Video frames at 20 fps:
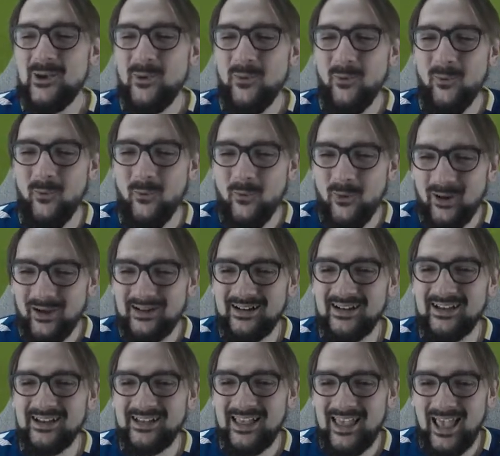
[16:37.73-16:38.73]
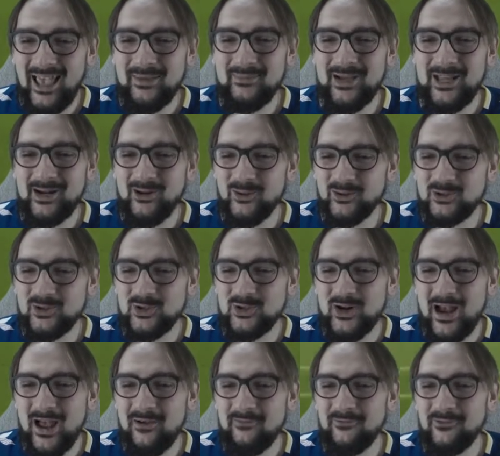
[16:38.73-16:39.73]
What a game at Old
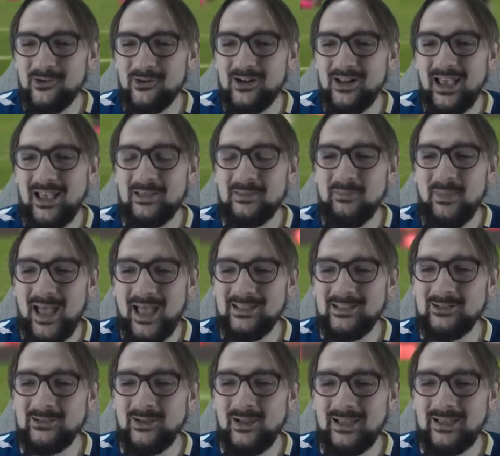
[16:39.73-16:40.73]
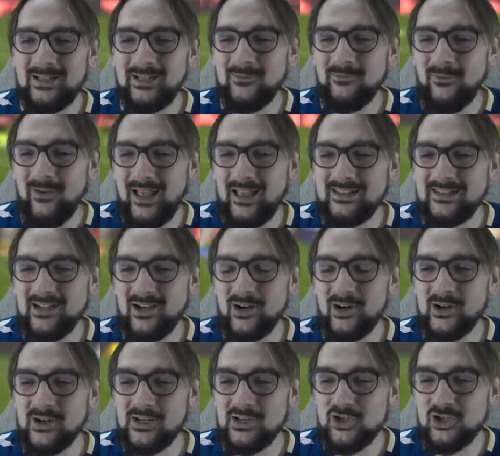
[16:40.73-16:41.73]
Trafford, and Man United fans are
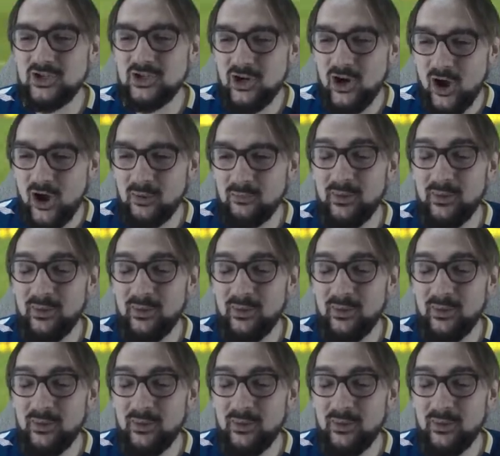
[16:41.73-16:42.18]
in shock.